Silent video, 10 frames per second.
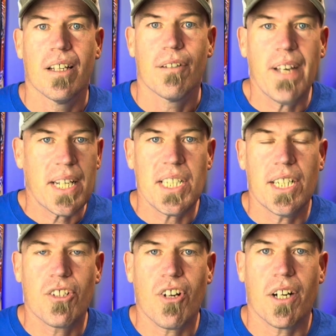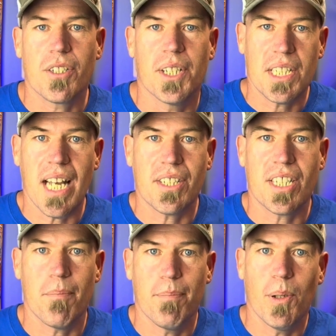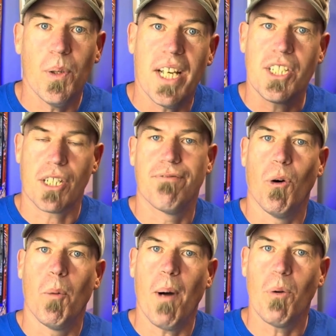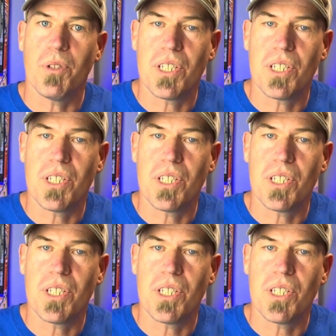Fixing the trucks on is dead simple, it's just 4 bolts